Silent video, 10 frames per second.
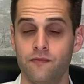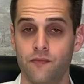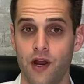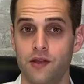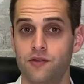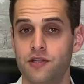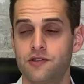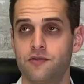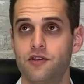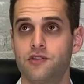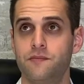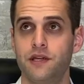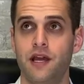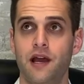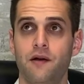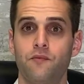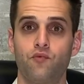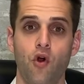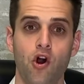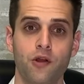right? This, this would be a
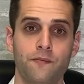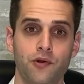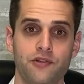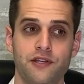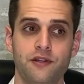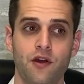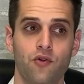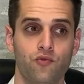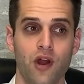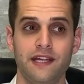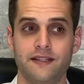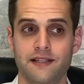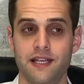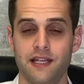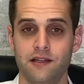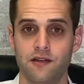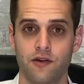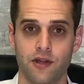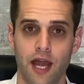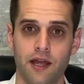wrong person, right seat,
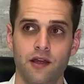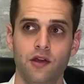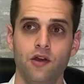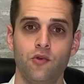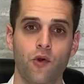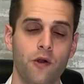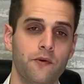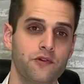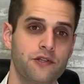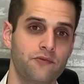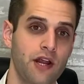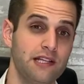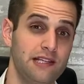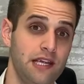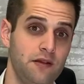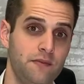okay? Wrong person, right seat